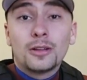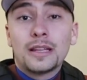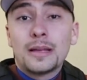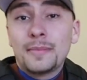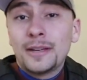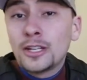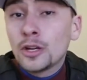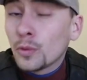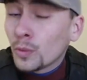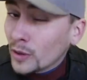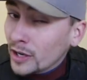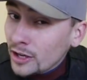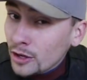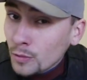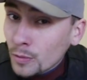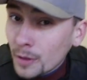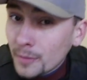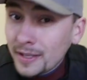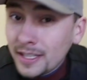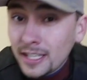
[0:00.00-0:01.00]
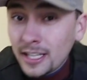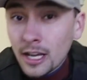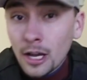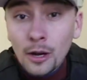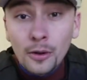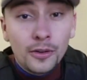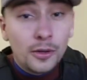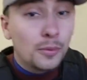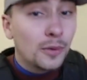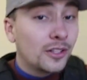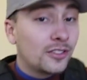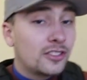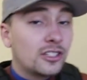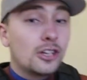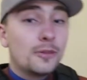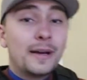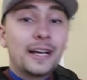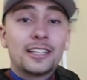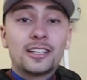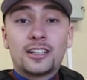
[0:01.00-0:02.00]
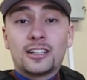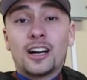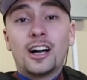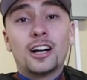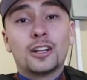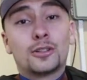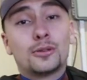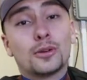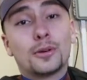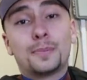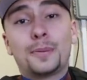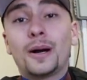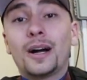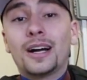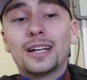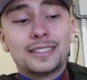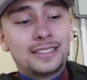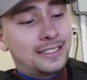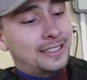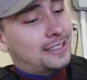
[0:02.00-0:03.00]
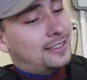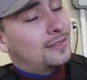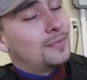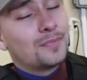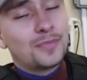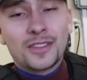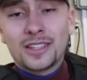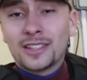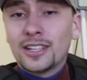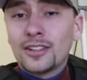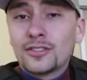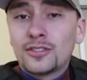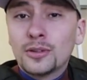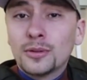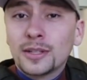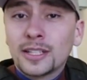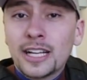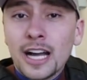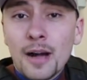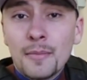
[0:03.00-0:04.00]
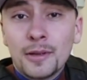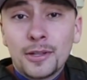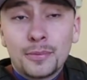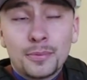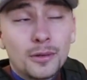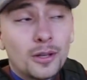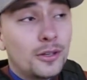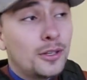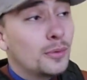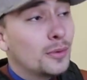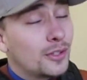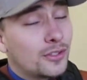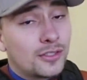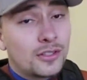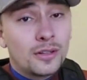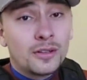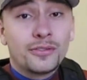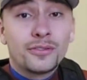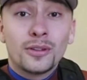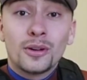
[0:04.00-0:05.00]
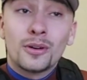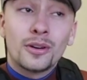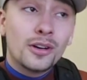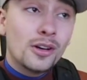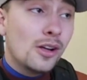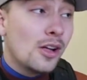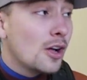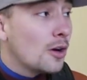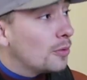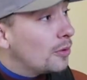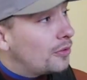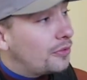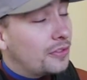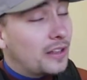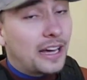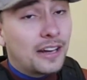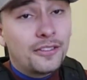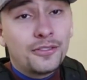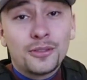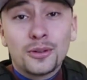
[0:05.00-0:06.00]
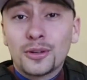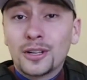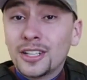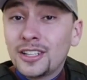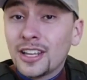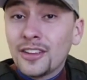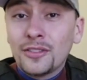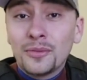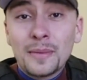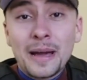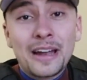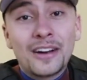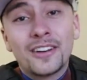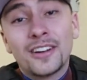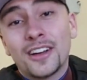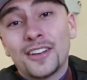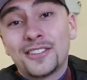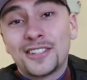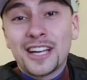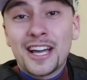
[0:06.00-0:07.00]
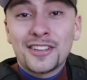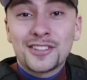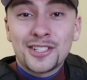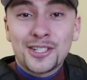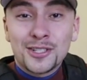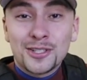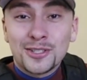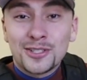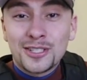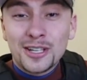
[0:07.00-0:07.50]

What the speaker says: Let me know where you want me to go. You want us to go back to Concord Pond? Let us know in the comments below. You want us to go to Florida? We'll fly to Florida. It doesn't matter to us, guys and girls.